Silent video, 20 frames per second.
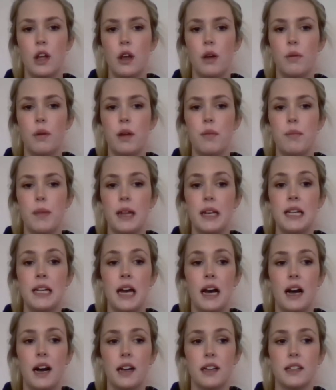where many
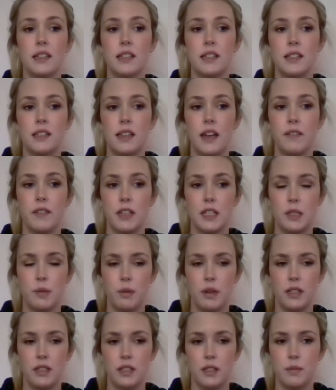artists have
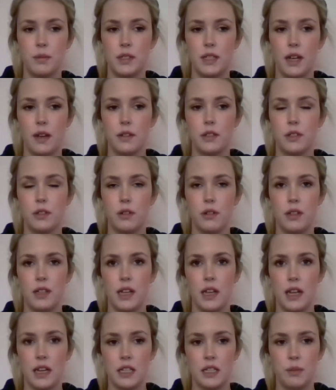expressed themselves through
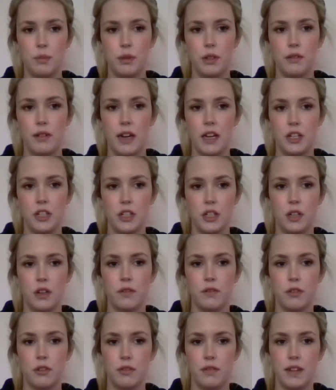the exploration
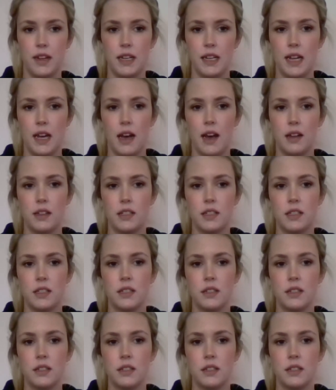of graffiti art.